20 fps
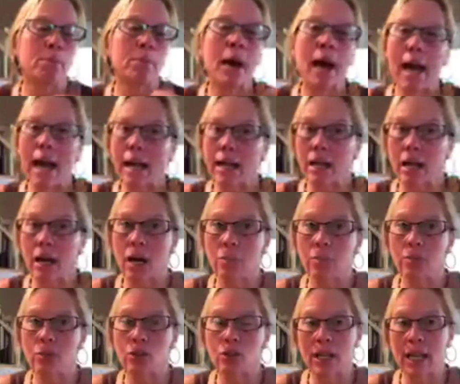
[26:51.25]
pack
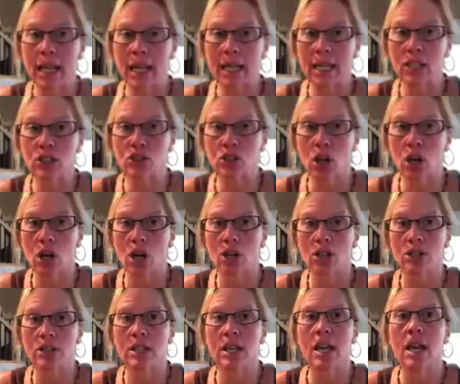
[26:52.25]
up your canning
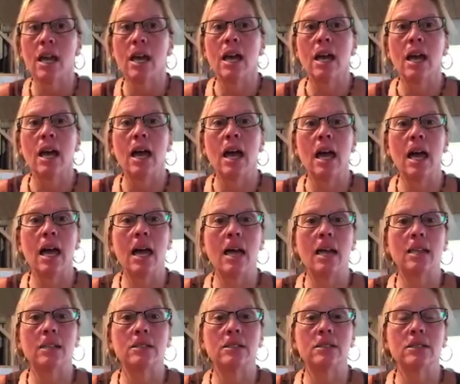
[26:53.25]
jars
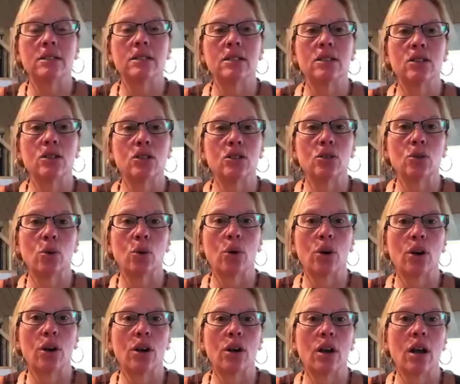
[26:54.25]
and
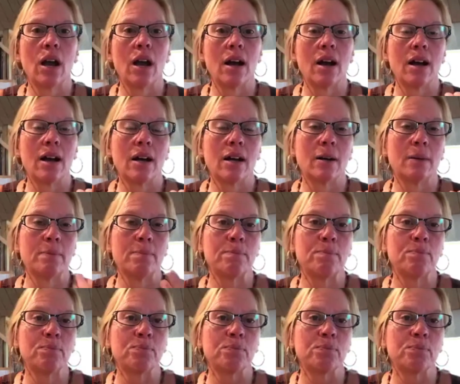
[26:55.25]
your uh,